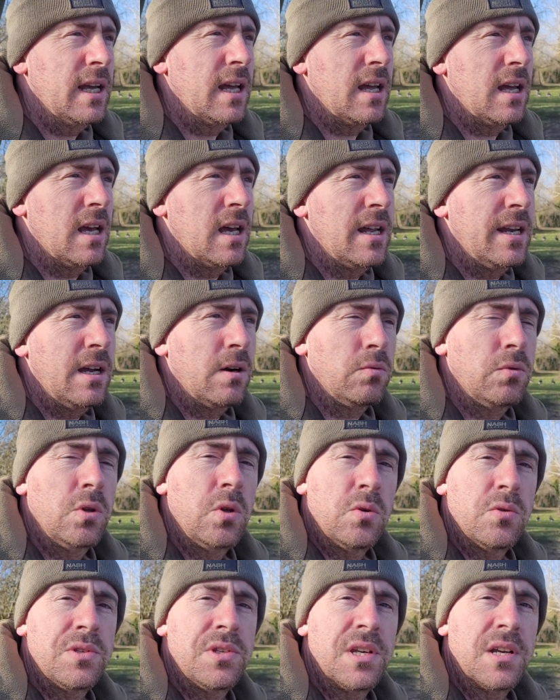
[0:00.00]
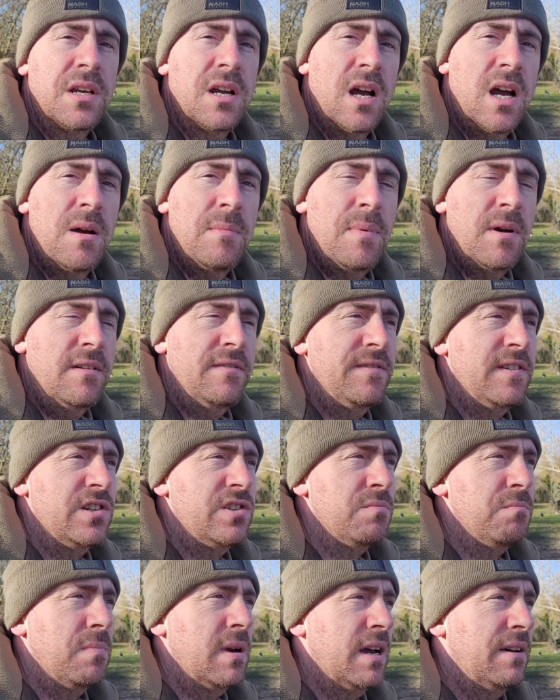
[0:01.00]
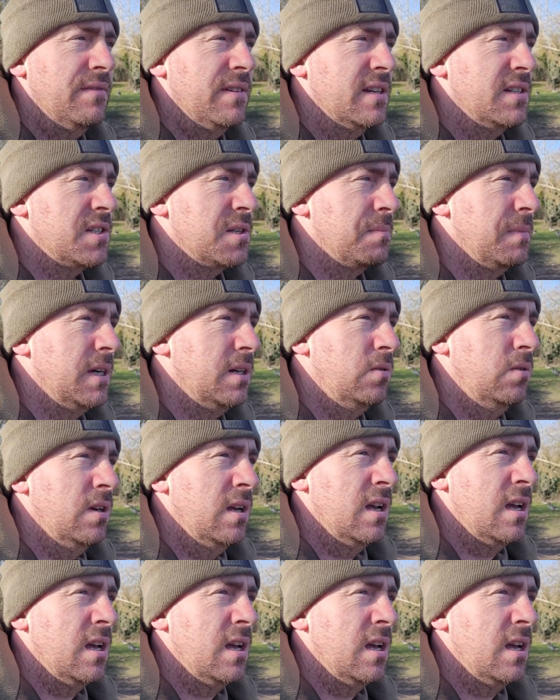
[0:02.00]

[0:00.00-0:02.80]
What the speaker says: the old Dorset Carper, fishing Pavyots Mill,